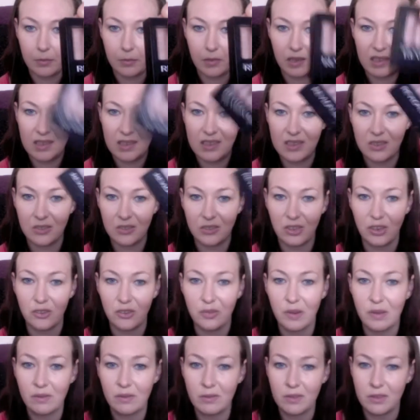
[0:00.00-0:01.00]
As you all know,
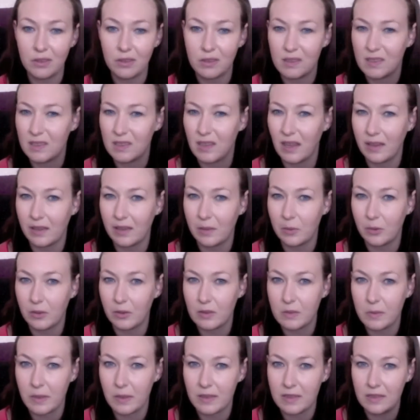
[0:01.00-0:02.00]
Revlon's slightly more
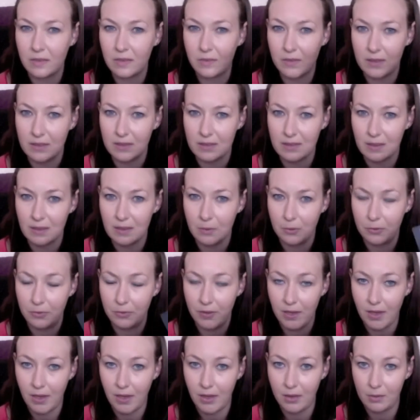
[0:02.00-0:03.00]
expensive than some of
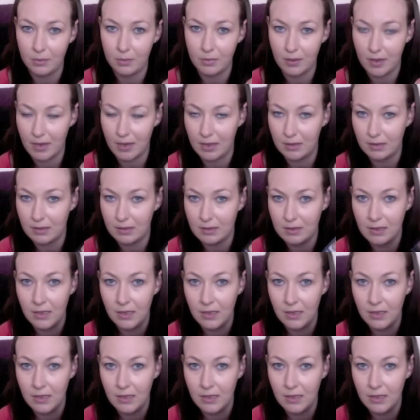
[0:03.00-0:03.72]
the other brands